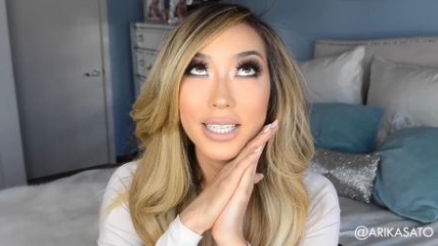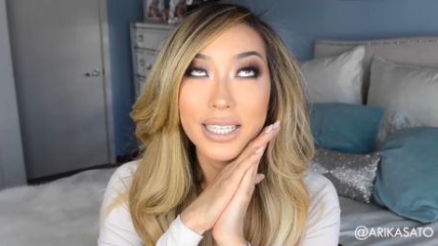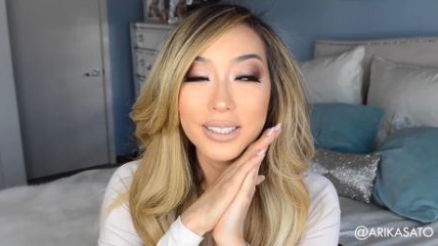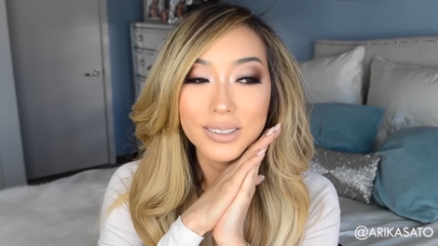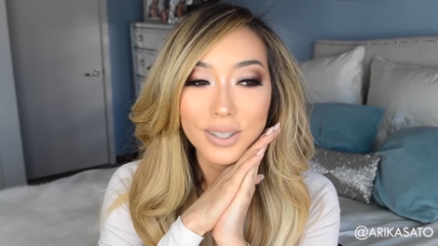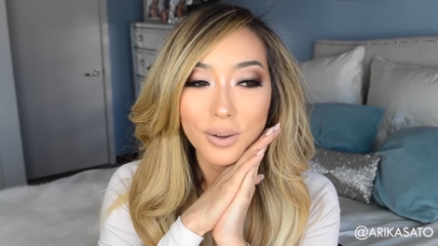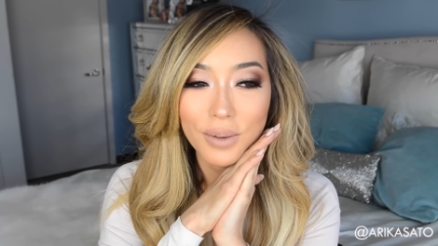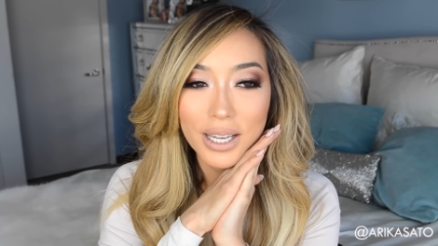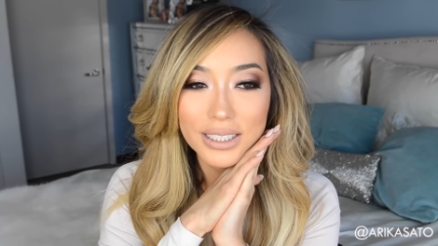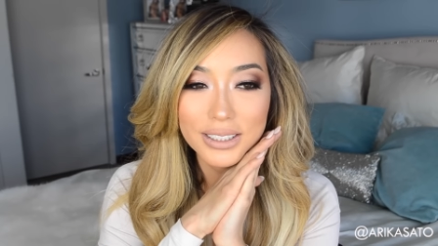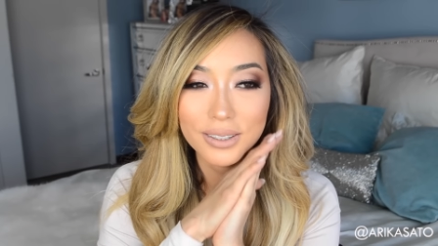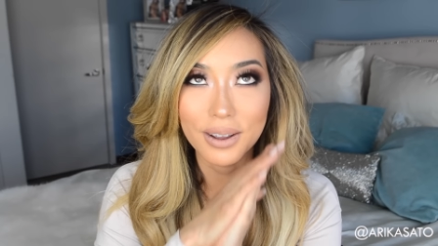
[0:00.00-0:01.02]
Thank you so
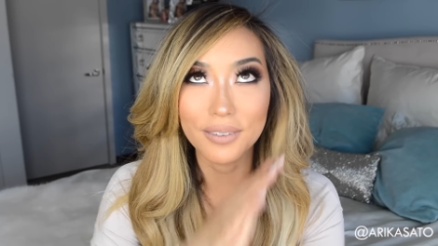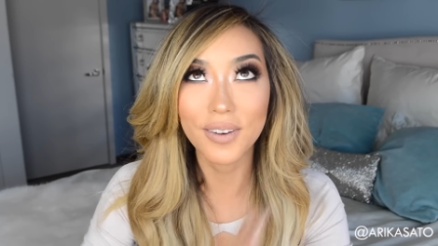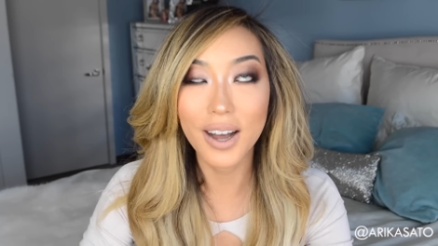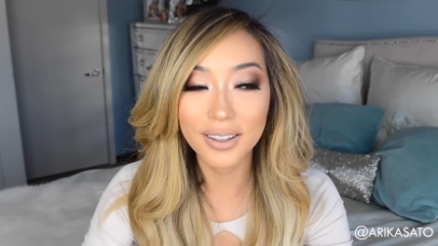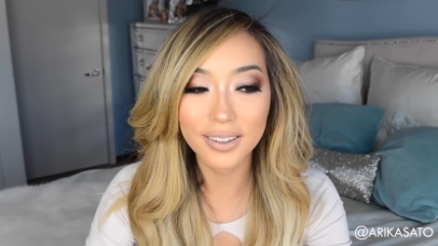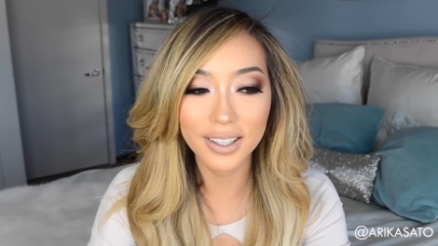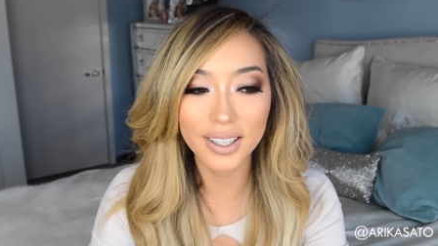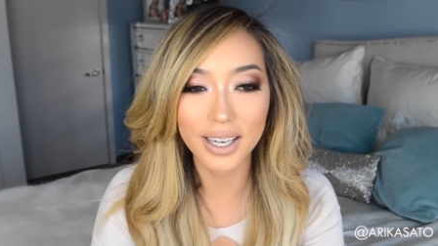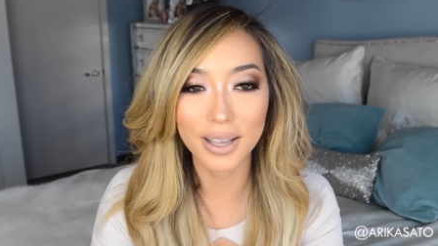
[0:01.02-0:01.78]
much to my father.